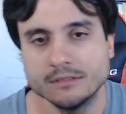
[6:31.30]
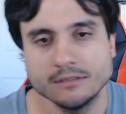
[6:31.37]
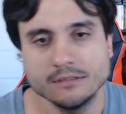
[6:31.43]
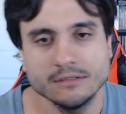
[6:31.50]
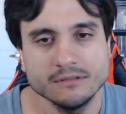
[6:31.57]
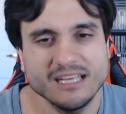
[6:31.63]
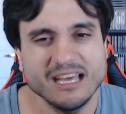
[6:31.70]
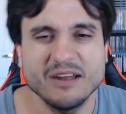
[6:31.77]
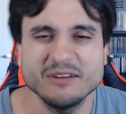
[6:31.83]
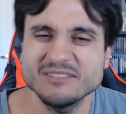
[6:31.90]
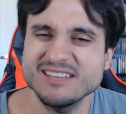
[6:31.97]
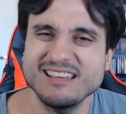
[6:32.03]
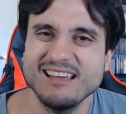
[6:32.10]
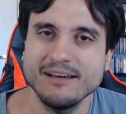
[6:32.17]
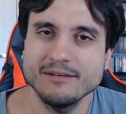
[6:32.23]
yeah, I don't
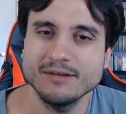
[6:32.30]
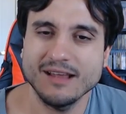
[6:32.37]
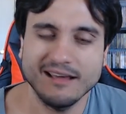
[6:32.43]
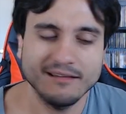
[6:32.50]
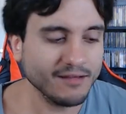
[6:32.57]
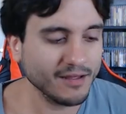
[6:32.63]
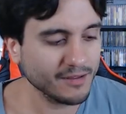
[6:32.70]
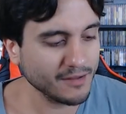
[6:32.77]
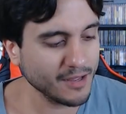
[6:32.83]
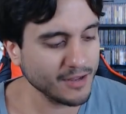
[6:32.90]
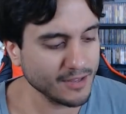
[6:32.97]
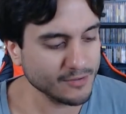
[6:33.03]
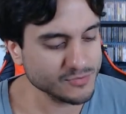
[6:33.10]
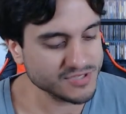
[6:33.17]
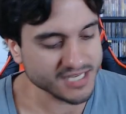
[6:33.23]

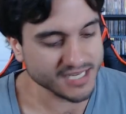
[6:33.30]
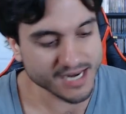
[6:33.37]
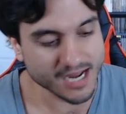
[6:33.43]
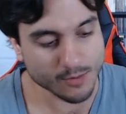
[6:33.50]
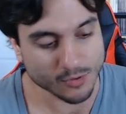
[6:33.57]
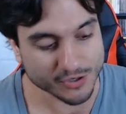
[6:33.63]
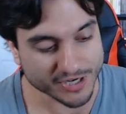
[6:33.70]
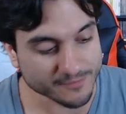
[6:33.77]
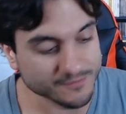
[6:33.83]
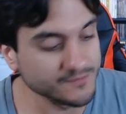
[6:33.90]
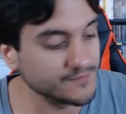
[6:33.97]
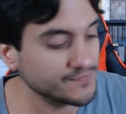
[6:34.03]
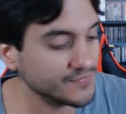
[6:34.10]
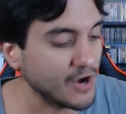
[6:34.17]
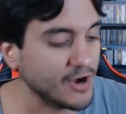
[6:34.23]
see it not working.
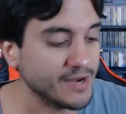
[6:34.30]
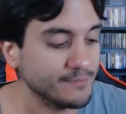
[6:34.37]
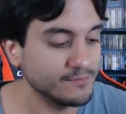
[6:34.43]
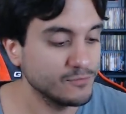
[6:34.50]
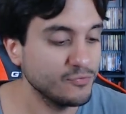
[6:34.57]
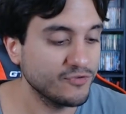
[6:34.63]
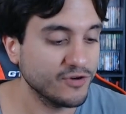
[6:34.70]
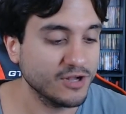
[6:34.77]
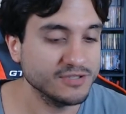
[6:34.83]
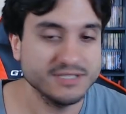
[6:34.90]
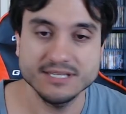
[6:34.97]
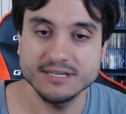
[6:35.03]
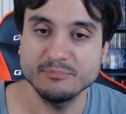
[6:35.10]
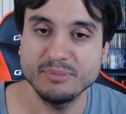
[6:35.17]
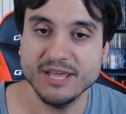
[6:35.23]
All right, moving on
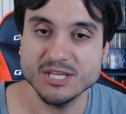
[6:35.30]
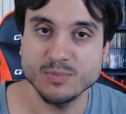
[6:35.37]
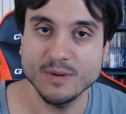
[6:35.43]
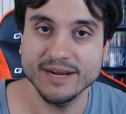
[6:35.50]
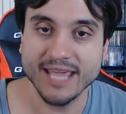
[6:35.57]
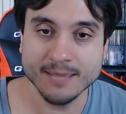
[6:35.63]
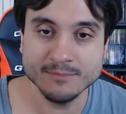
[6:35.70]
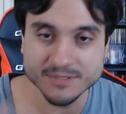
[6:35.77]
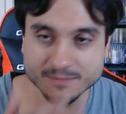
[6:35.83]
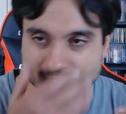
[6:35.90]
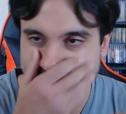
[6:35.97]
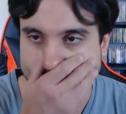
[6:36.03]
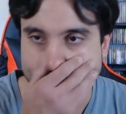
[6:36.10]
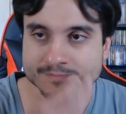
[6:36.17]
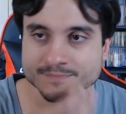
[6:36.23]
to PS1 games.
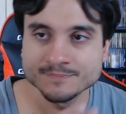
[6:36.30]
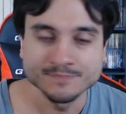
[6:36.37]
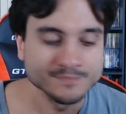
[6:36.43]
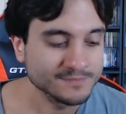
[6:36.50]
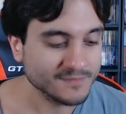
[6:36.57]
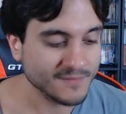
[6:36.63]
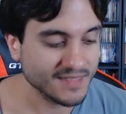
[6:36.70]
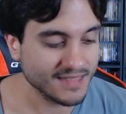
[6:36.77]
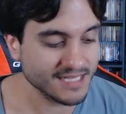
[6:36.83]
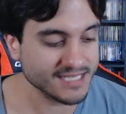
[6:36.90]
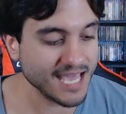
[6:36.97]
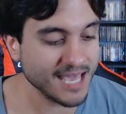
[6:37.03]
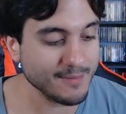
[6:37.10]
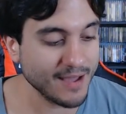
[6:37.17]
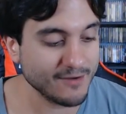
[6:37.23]
This
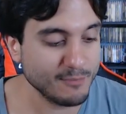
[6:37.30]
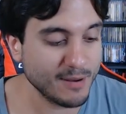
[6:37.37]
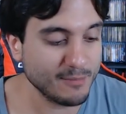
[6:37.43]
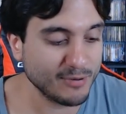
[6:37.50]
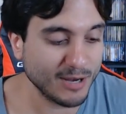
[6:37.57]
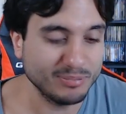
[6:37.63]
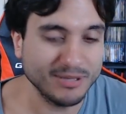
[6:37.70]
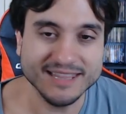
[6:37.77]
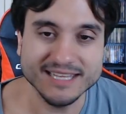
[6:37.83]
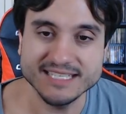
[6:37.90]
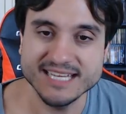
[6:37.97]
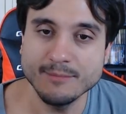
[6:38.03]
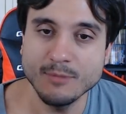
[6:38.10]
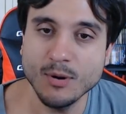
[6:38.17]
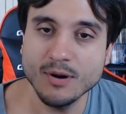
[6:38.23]
game, I remember I played the
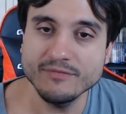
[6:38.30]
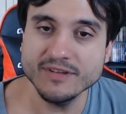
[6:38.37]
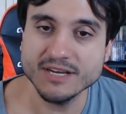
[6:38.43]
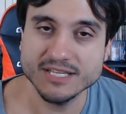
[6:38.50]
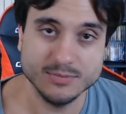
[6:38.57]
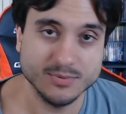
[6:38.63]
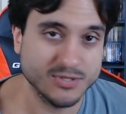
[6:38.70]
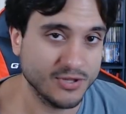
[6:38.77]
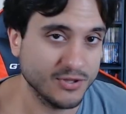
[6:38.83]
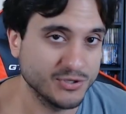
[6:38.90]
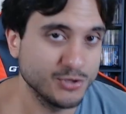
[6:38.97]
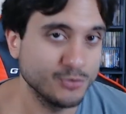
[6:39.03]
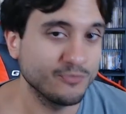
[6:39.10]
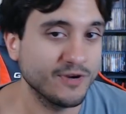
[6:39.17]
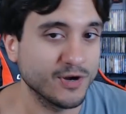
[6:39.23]
demo of it because it was on the
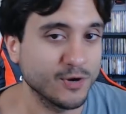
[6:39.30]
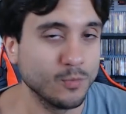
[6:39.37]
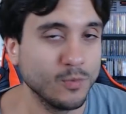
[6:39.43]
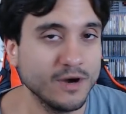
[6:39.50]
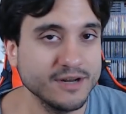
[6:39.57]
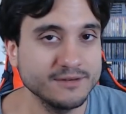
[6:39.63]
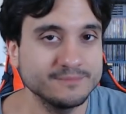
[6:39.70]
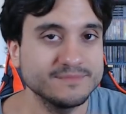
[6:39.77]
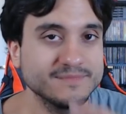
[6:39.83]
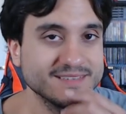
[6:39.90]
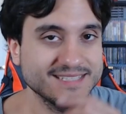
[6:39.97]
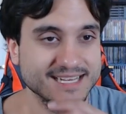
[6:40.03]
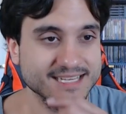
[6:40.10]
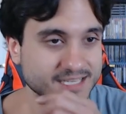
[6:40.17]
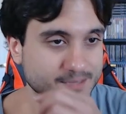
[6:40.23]
Tomb Raider 1
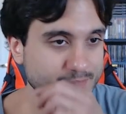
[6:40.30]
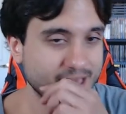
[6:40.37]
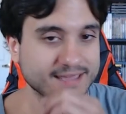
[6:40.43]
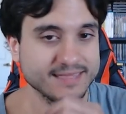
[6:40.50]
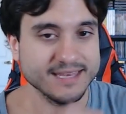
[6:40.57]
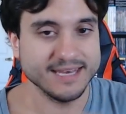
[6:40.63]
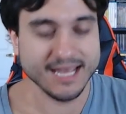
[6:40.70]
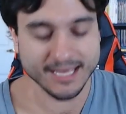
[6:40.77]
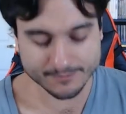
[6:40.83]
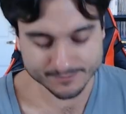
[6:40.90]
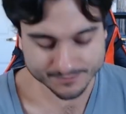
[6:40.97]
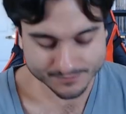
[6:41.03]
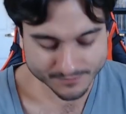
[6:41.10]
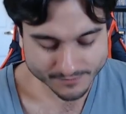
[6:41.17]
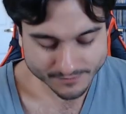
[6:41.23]
disc back in the day.
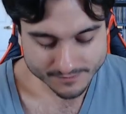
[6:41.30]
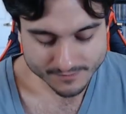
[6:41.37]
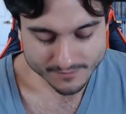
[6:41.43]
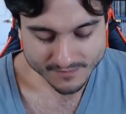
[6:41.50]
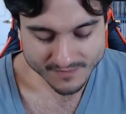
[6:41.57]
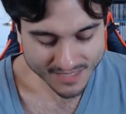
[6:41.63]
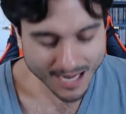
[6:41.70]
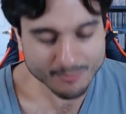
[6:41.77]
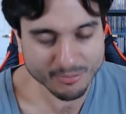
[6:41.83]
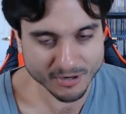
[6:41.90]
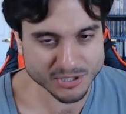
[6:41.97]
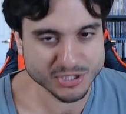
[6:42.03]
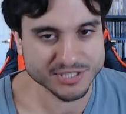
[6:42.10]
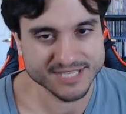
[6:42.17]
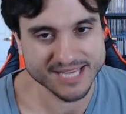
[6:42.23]
I'm pretty
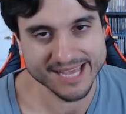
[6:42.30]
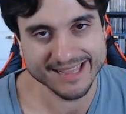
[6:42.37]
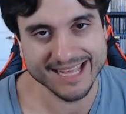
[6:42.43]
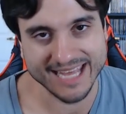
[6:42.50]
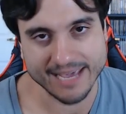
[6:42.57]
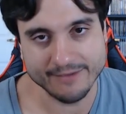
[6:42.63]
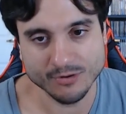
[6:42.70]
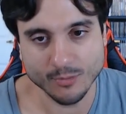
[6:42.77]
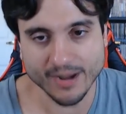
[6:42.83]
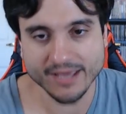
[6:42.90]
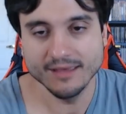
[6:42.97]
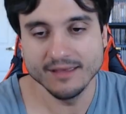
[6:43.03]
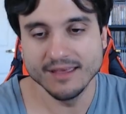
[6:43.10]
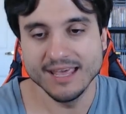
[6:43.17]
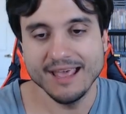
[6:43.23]
sure saying that gave it away.
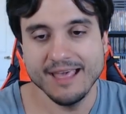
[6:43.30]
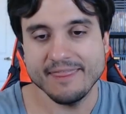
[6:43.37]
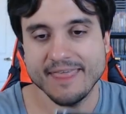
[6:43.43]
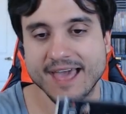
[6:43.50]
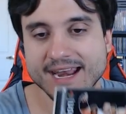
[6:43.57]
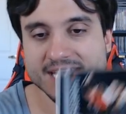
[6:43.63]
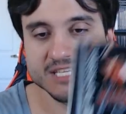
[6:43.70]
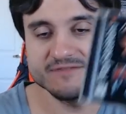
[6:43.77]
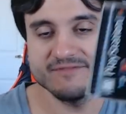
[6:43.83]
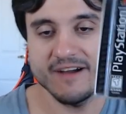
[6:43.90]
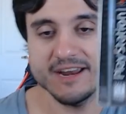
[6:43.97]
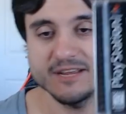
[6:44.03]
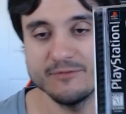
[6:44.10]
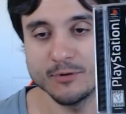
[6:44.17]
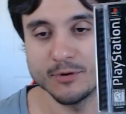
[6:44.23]
That is
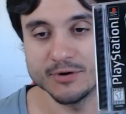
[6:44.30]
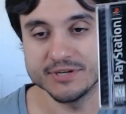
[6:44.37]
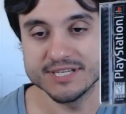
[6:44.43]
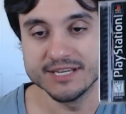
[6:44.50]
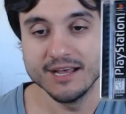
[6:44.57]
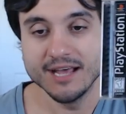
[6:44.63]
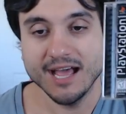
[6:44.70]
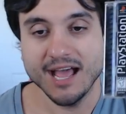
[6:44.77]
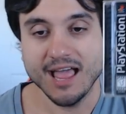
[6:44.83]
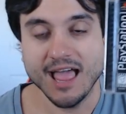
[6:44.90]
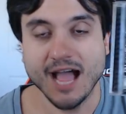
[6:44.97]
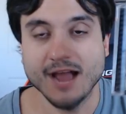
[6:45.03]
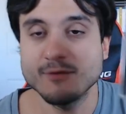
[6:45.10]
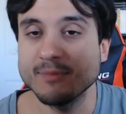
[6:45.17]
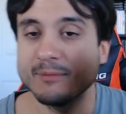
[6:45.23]
Fighting Force.
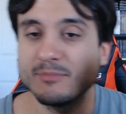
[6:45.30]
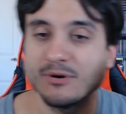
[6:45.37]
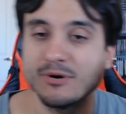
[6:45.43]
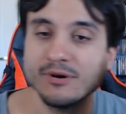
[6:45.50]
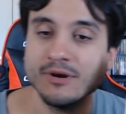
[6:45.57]
I remember